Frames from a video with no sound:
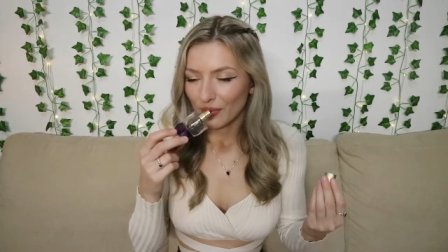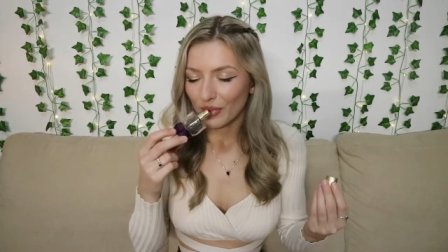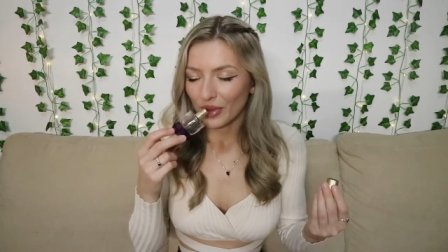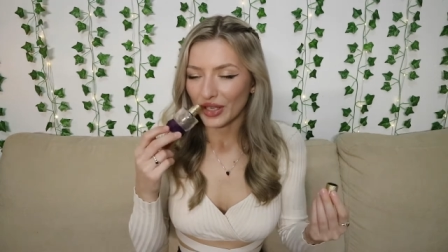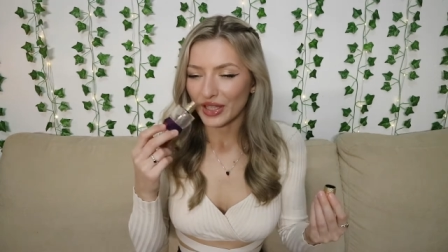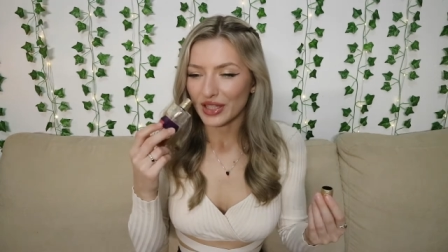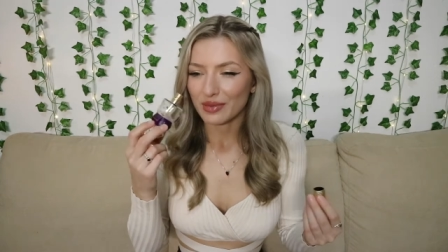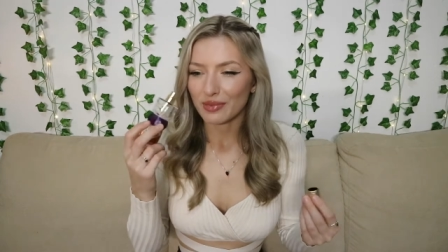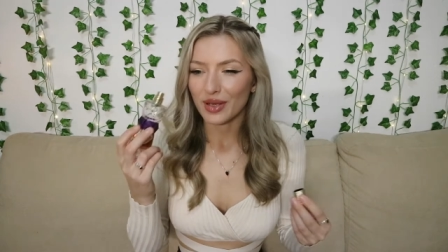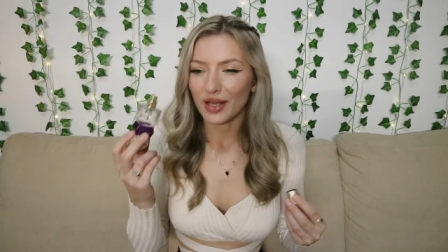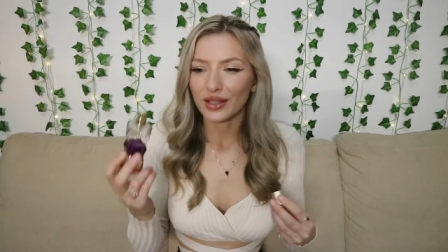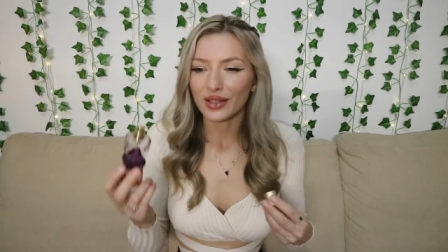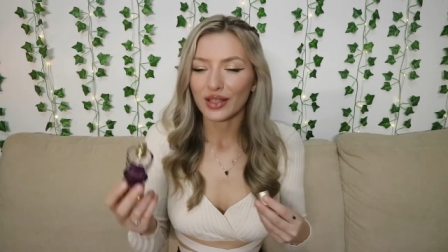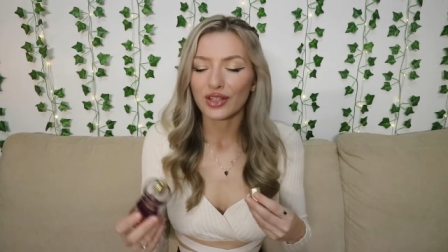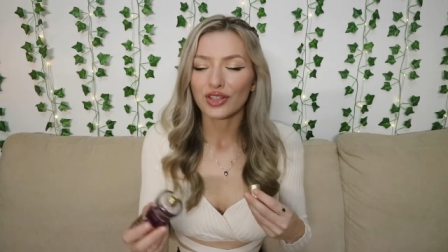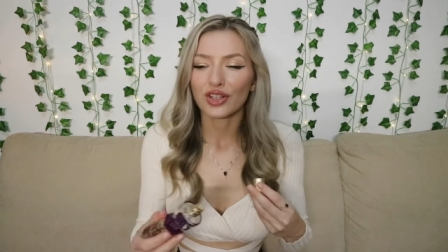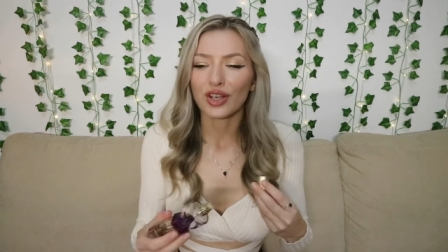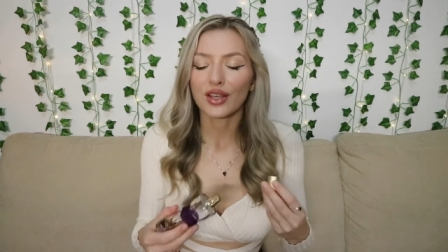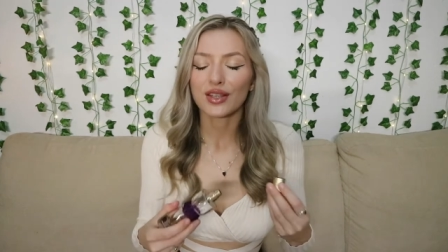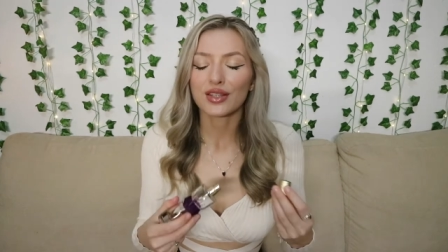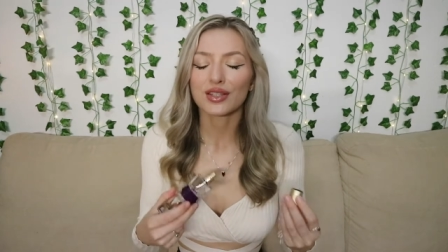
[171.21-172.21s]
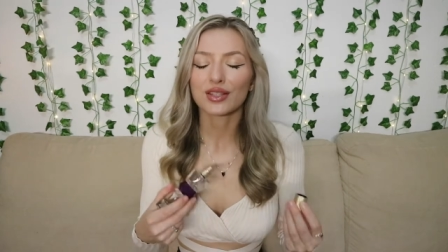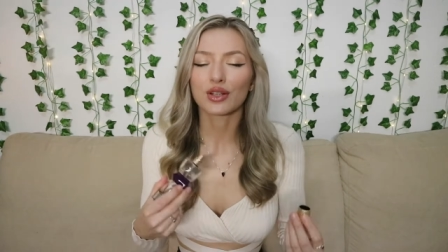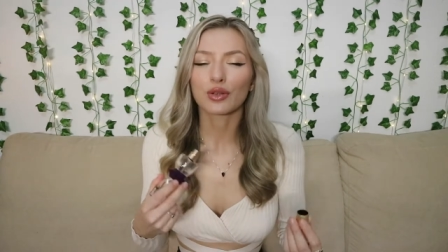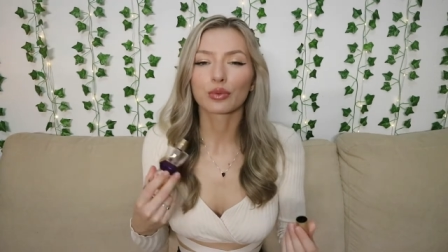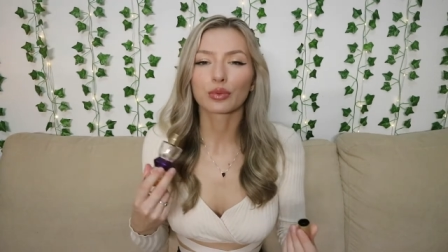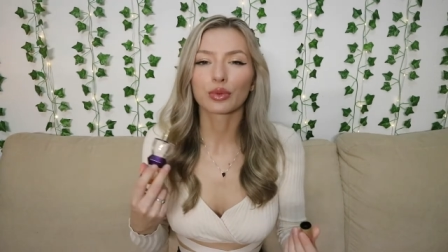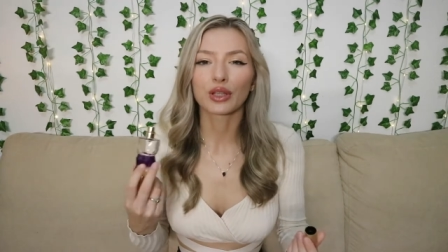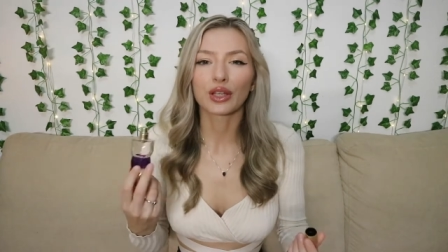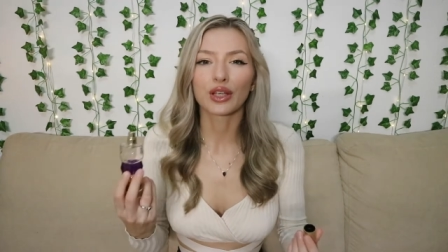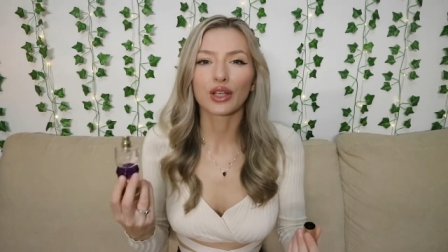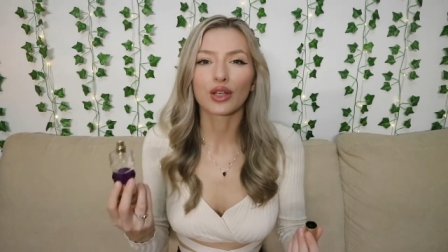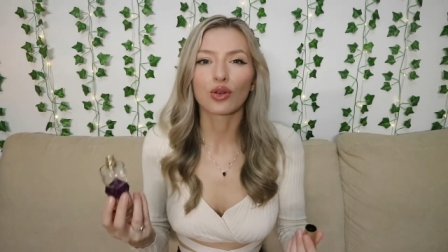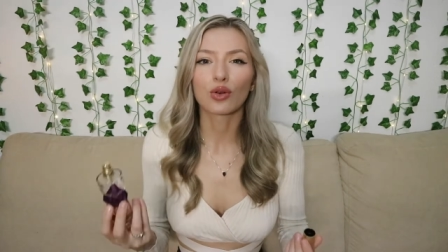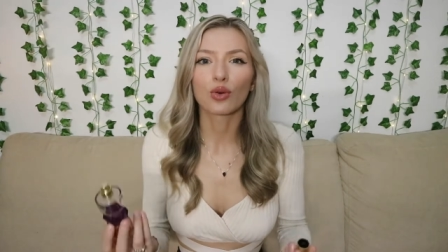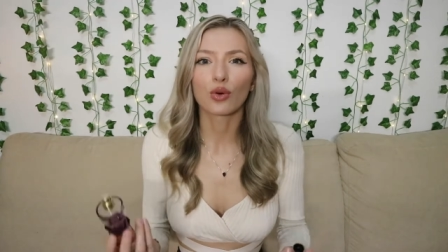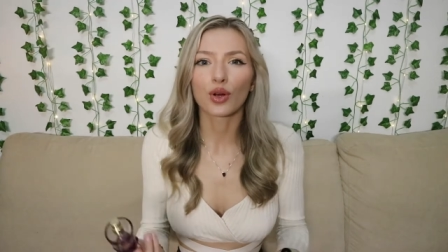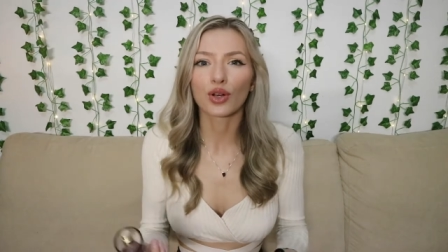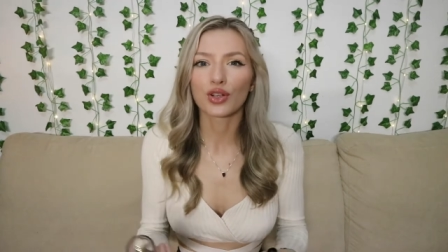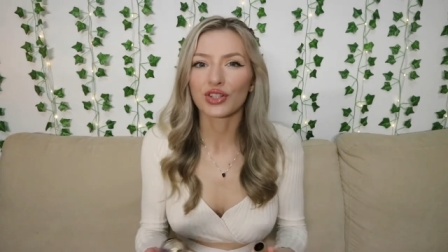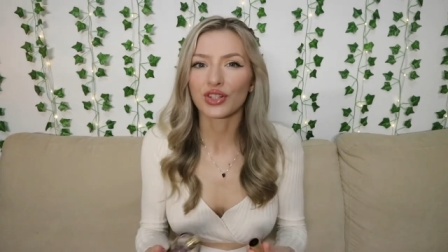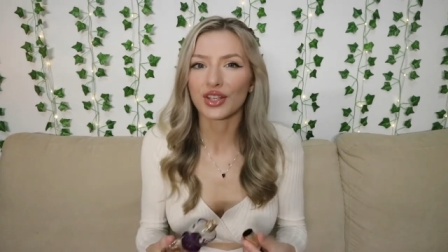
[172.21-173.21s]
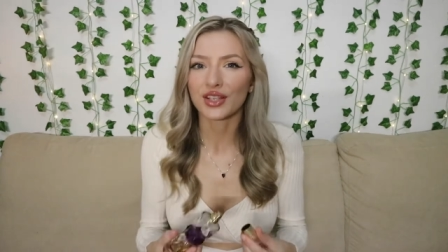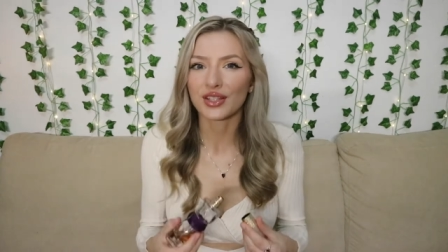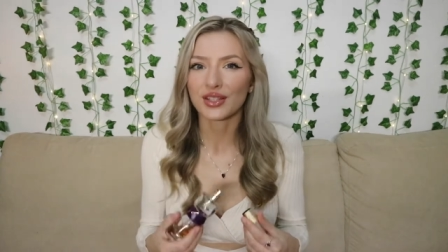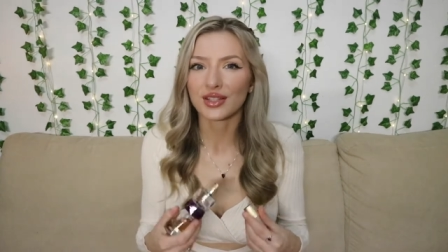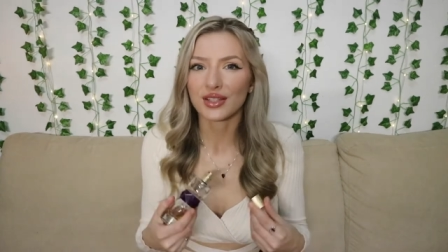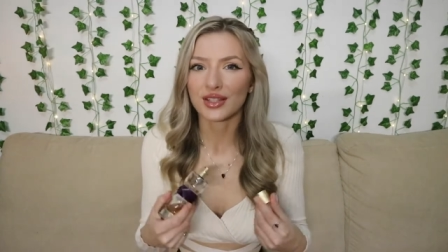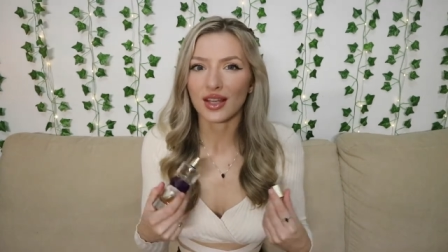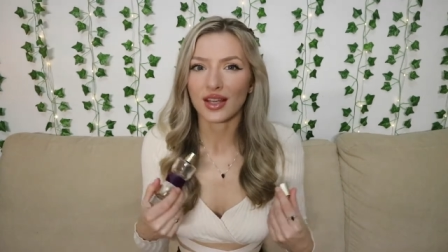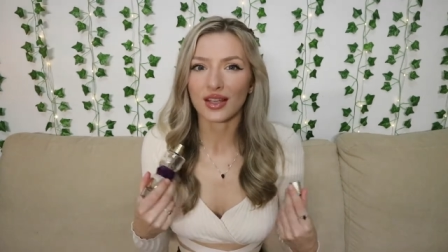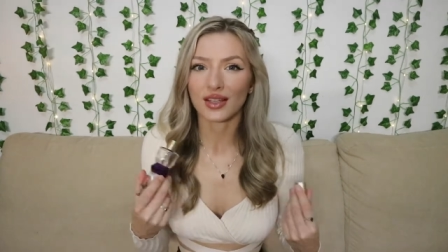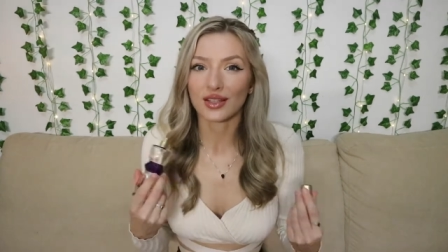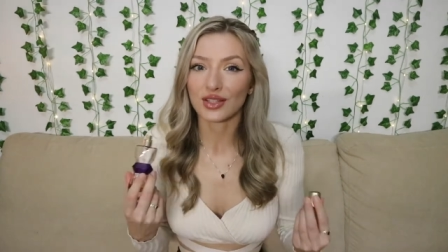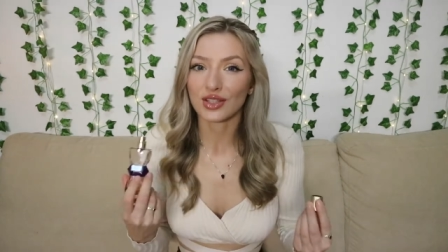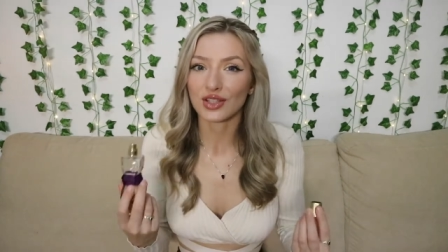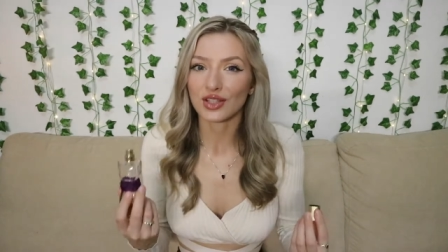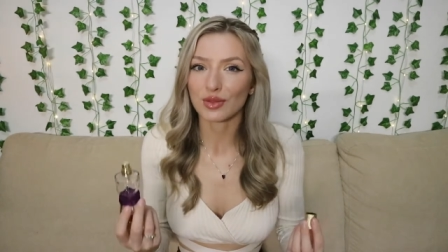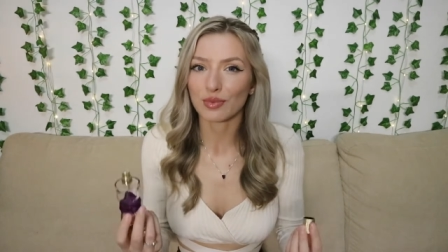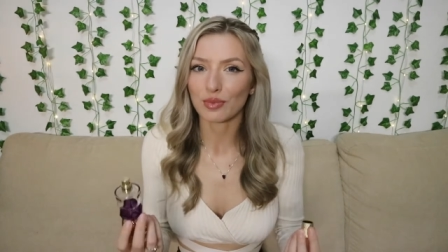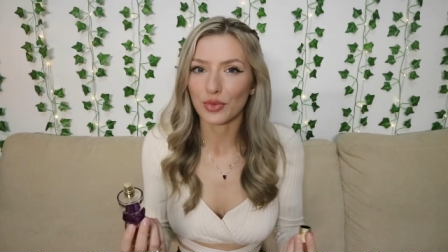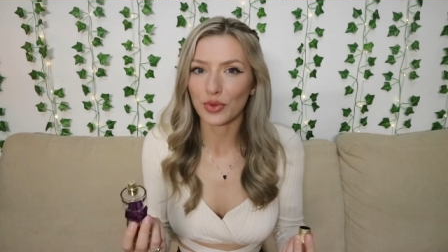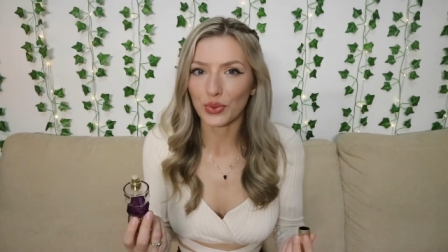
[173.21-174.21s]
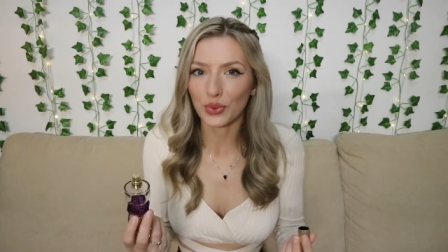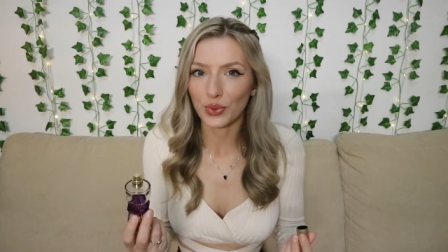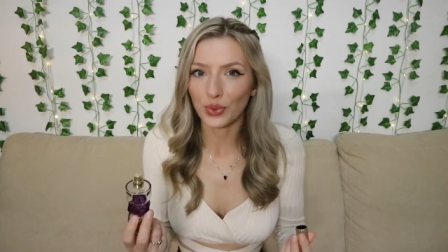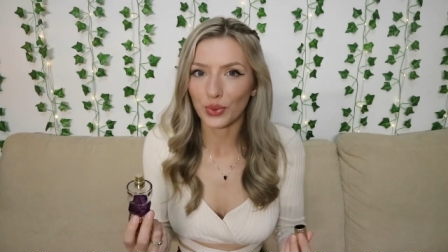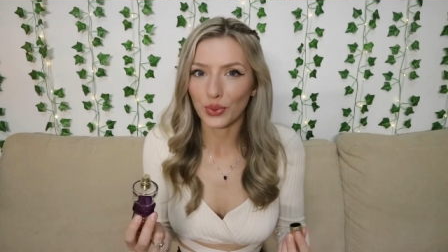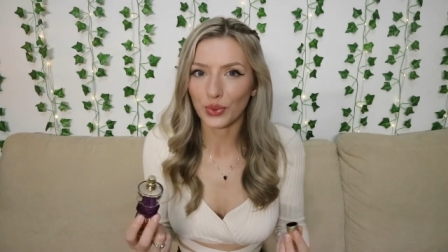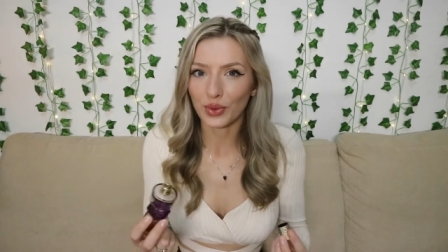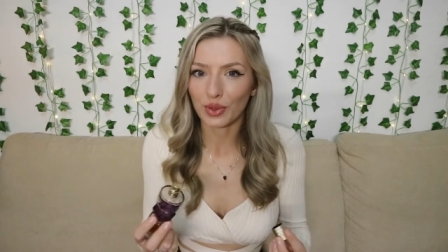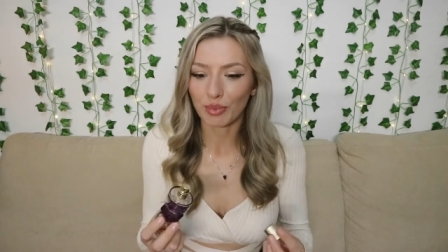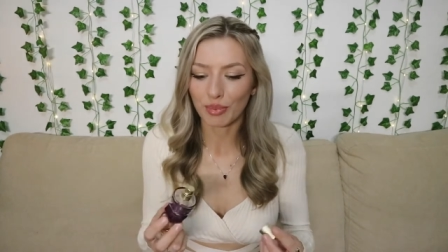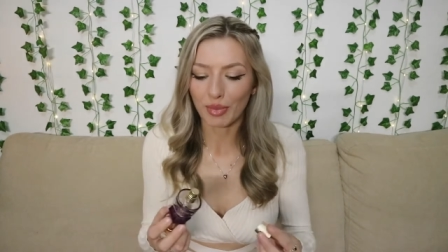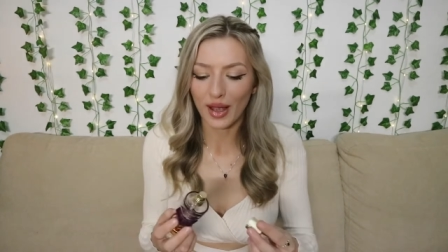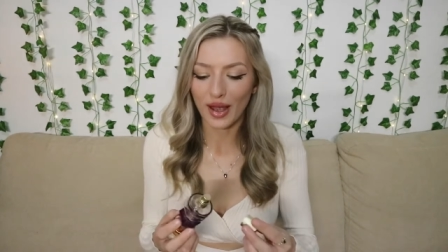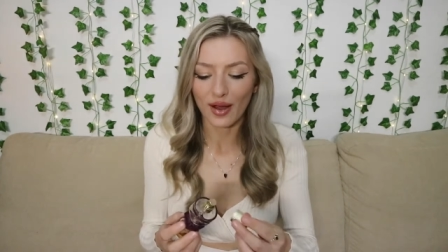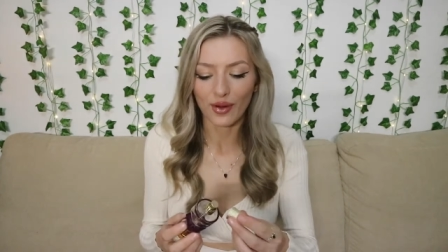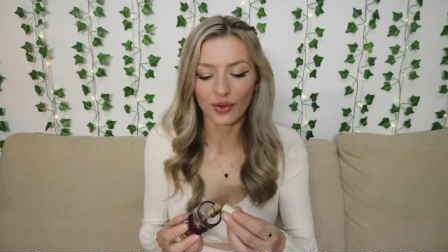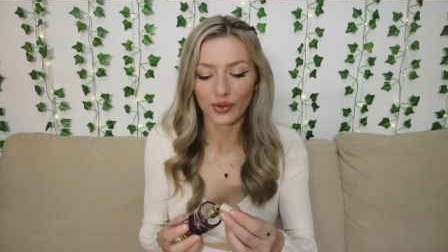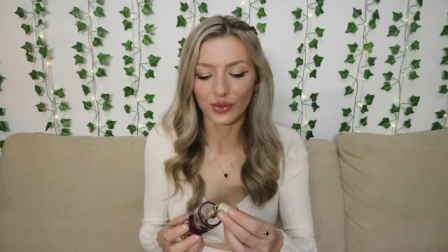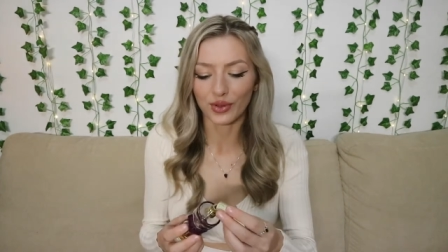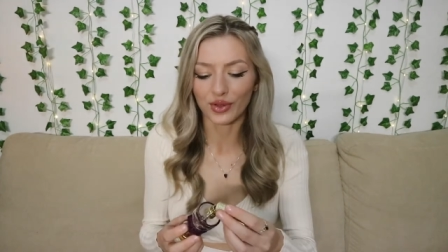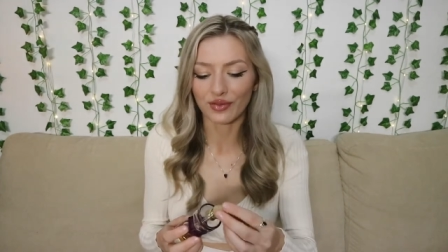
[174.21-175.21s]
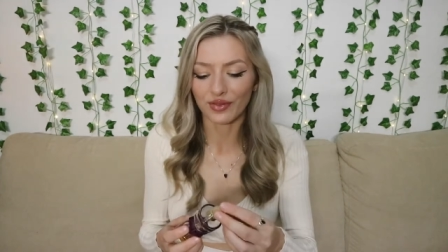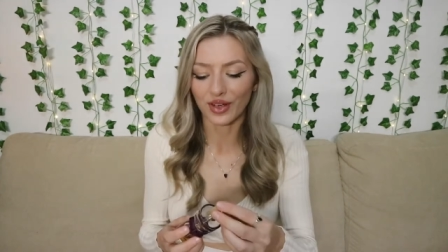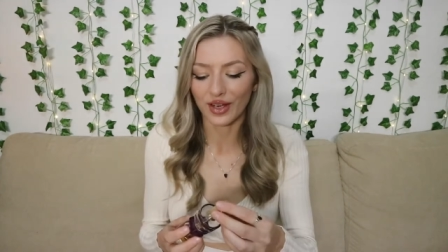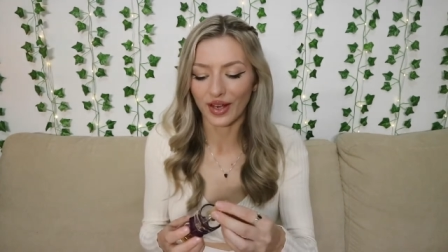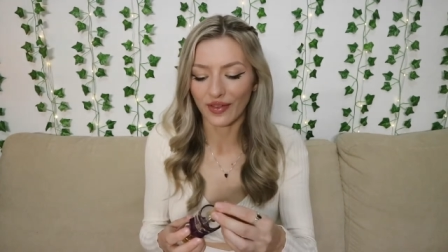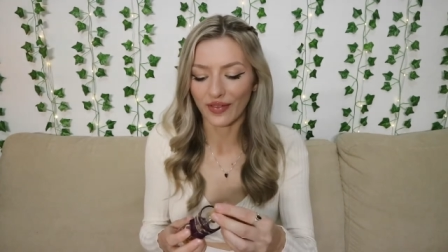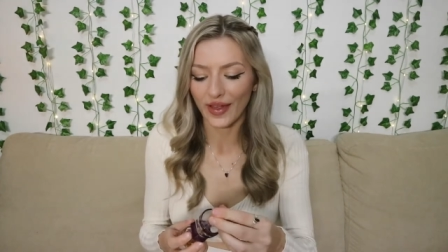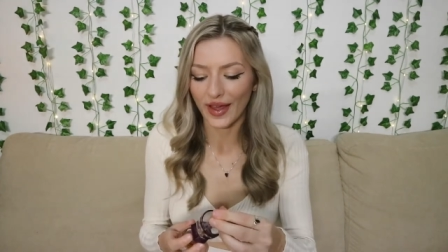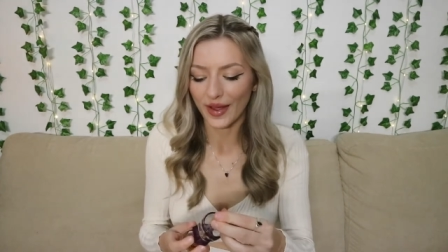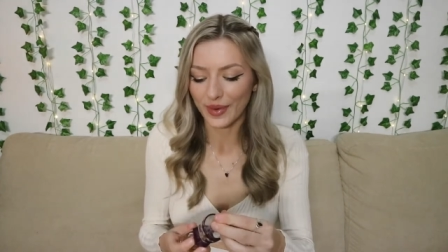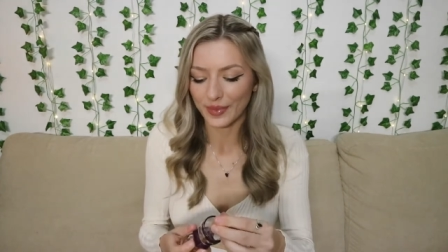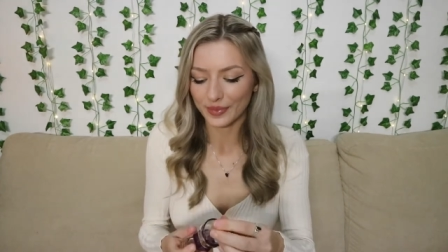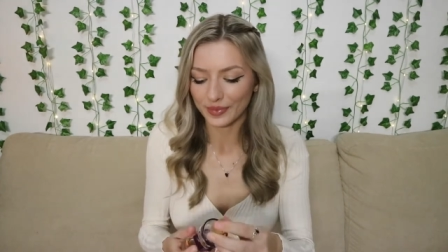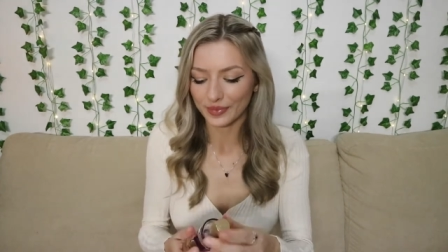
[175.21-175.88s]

but it's mainly just a really gorgeous and smooth powdery vanilla.